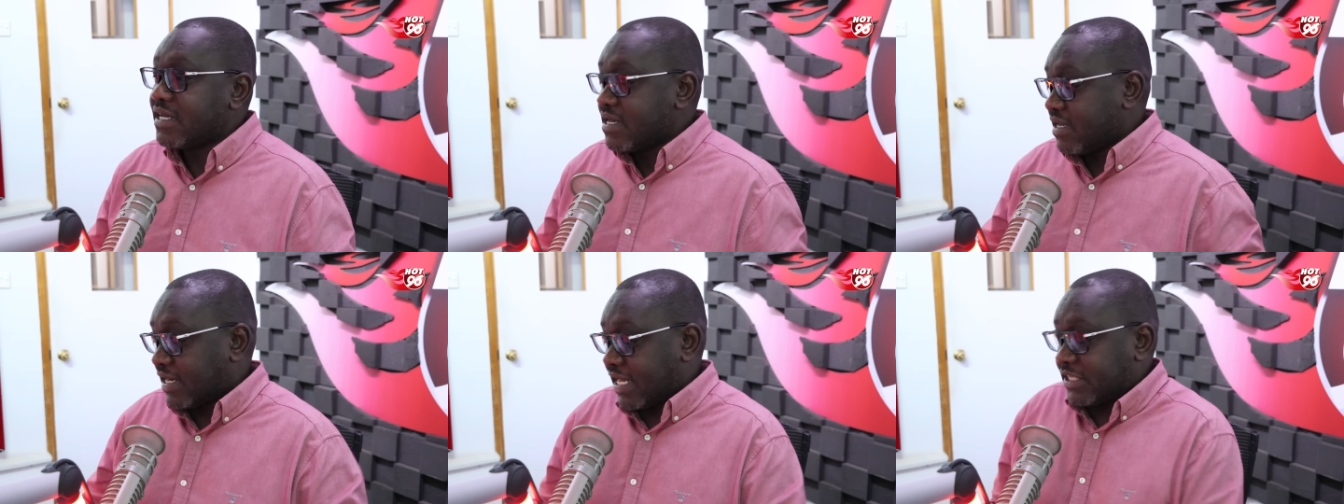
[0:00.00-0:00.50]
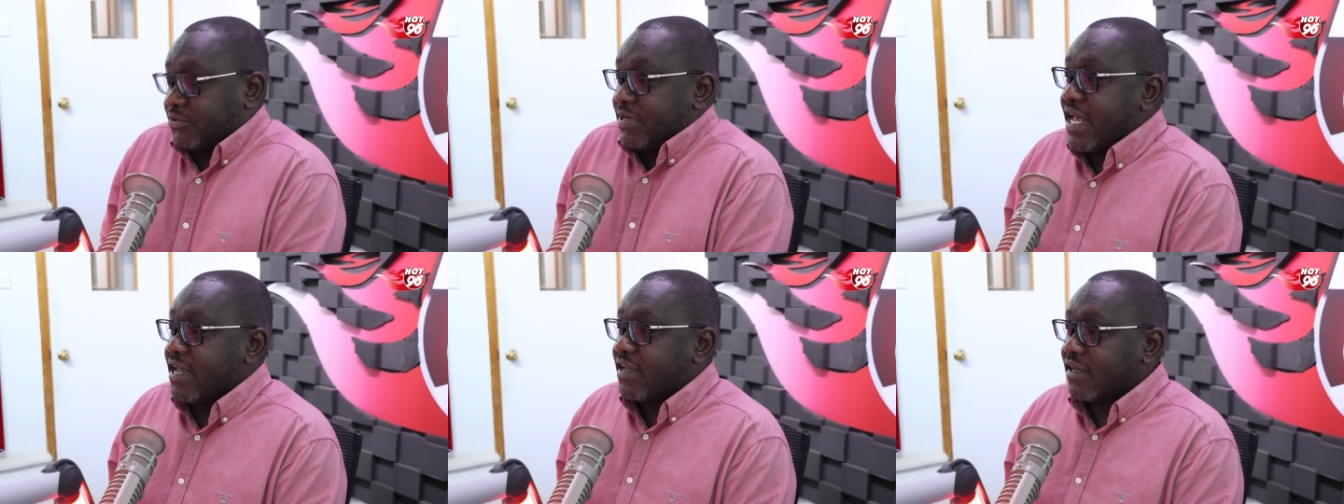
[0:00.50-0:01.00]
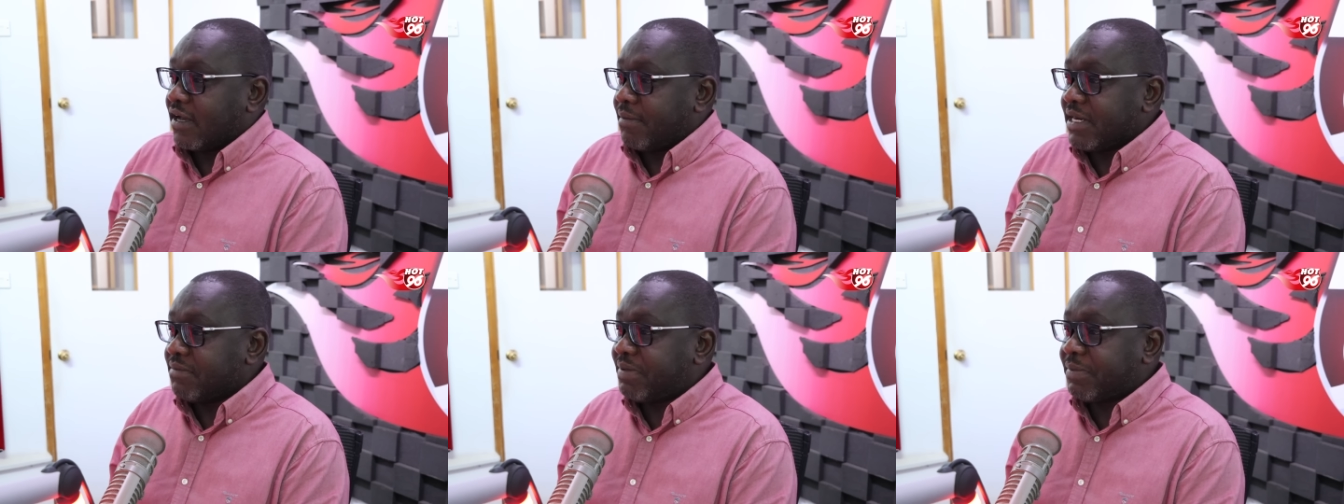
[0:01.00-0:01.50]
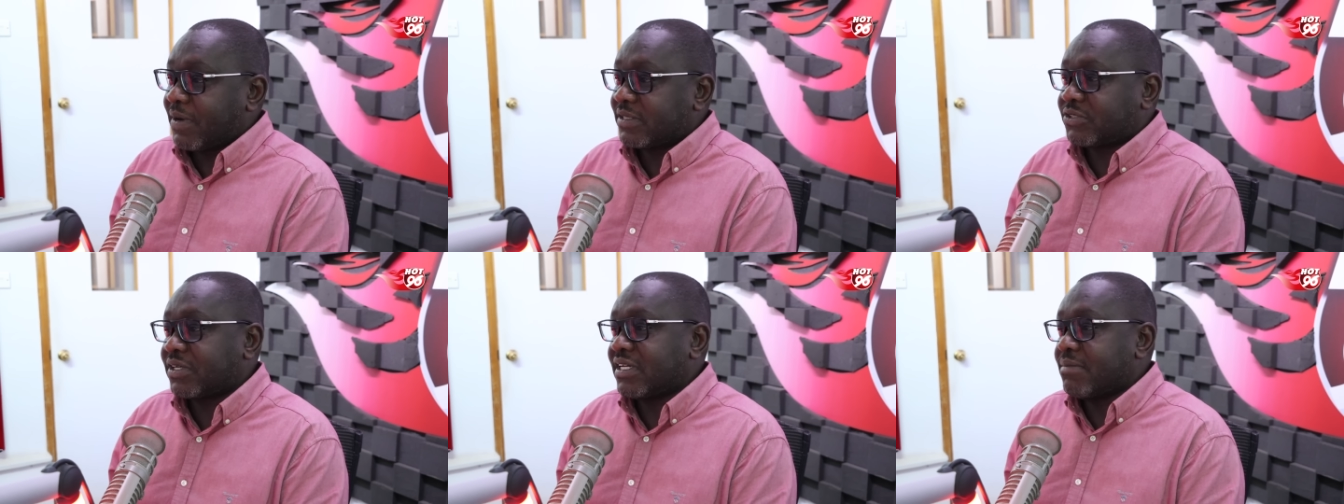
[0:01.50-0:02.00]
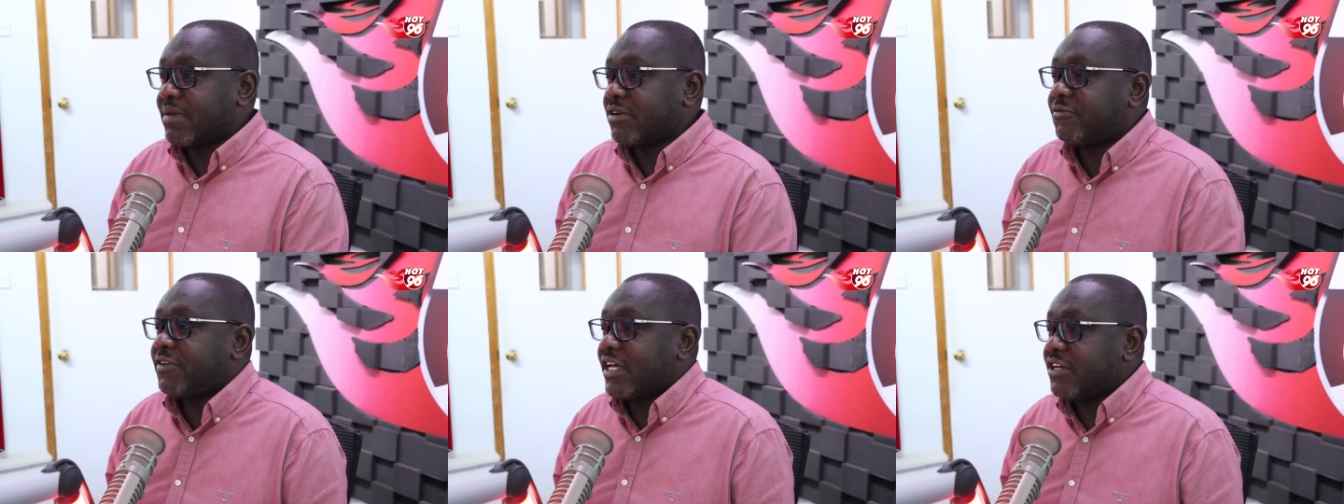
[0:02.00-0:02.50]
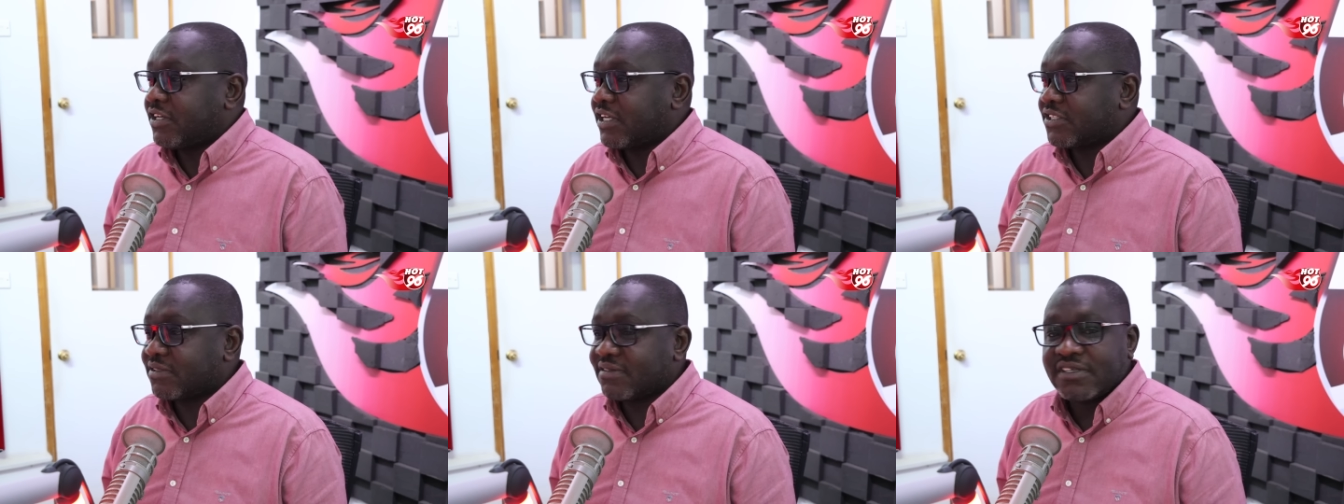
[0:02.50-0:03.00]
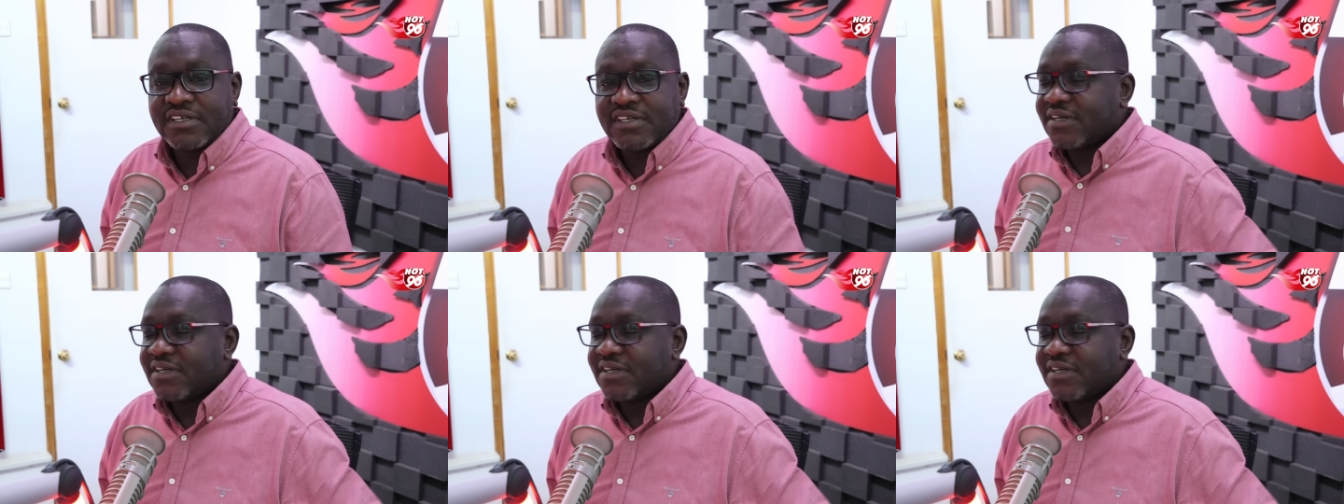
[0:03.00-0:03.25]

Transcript: Mm. Like today, I mean, people are talking about free education.